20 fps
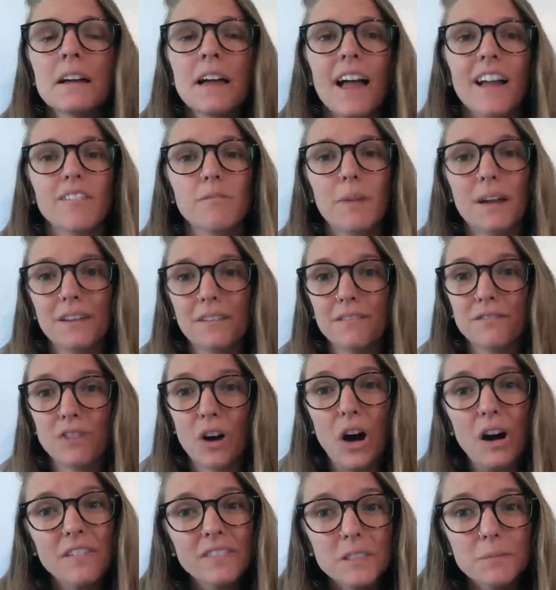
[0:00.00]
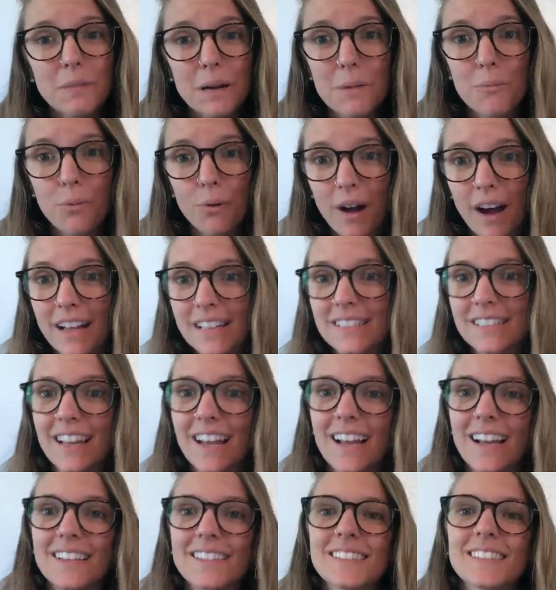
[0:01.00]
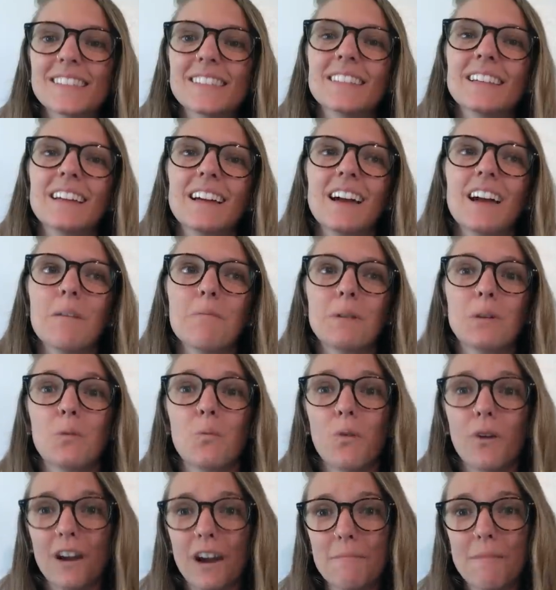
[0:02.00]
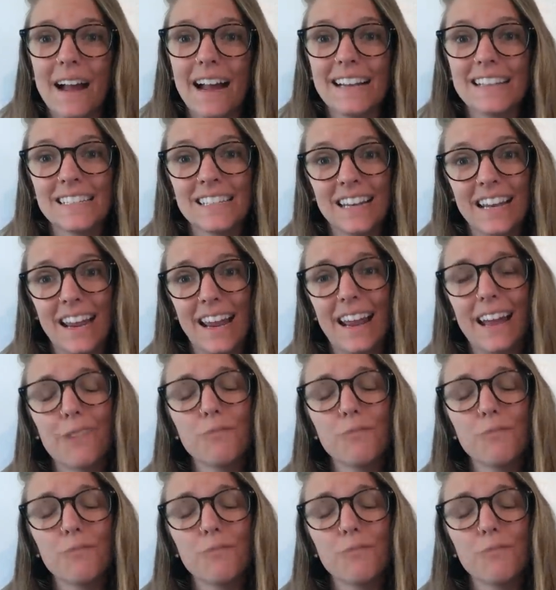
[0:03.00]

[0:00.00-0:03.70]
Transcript: have been involved in my process um, and where I'm at today.